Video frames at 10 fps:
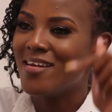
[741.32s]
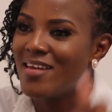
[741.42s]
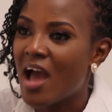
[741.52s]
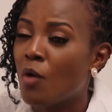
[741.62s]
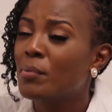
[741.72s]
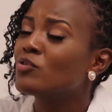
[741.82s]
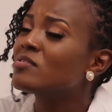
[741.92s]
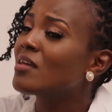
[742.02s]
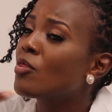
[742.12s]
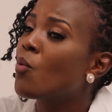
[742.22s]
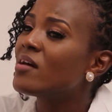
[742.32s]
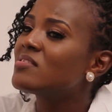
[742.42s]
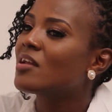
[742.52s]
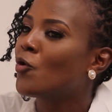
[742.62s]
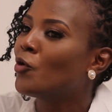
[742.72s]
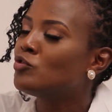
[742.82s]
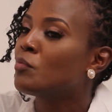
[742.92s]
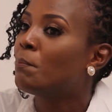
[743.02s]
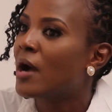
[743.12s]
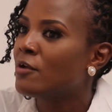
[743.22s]
now, because they're the ones that are going to
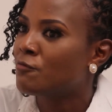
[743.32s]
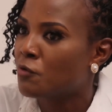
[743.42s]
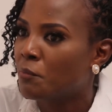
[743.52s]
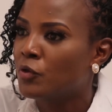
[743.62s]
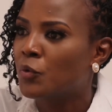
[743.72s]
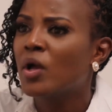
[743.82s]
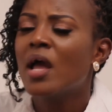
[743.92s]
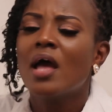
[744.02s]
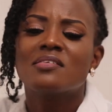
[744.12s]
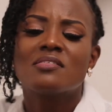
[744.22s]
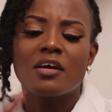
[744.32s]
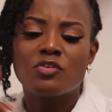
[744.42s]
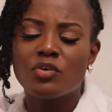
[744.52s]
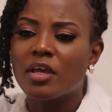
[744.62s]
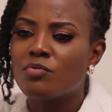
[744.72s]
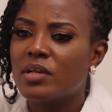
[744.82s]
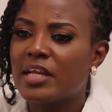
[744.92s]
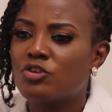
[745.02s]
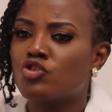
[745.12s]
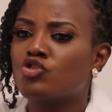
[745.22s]
buy from you. Start to get
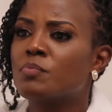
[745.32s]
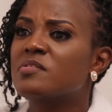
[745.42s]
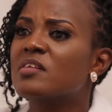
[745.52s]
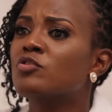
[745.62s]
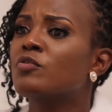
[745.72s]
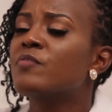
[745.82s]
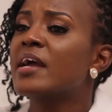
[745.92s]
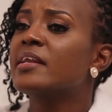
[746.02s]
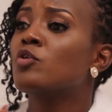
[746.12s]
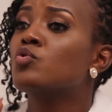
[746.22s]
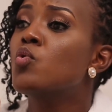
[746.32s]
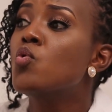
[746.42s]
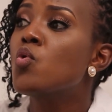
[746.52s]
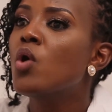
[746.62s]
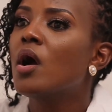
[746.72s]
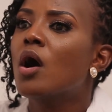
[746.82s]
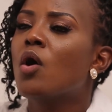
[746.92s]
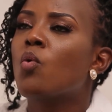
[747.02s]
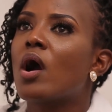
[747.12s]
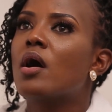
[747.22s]
relationships, start to find out who
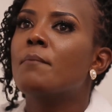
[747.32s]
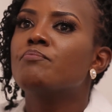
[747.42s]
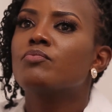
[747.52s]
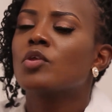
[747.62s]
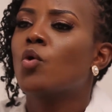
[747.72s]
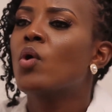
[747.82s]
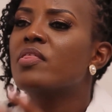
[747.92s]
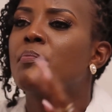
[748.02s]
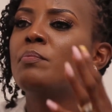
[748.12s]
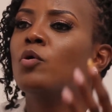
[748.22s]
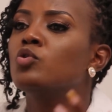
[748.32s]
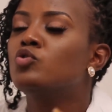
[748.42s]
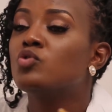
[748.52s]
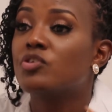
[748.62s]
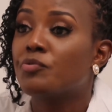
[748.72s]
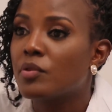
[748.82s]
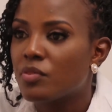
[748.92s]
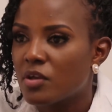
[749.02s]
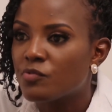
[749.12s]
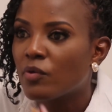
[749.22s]
are the people who do different
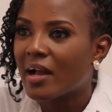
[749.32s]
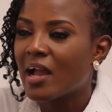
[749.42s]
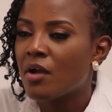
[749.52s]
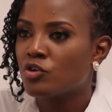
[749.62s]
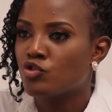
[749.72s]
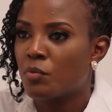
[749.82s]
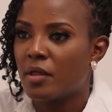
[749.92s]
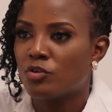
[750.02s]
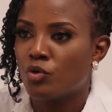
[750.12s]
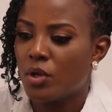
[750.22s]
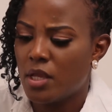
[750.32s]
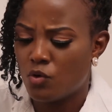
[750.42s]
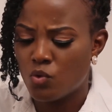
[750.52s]
things for the current job that you're in.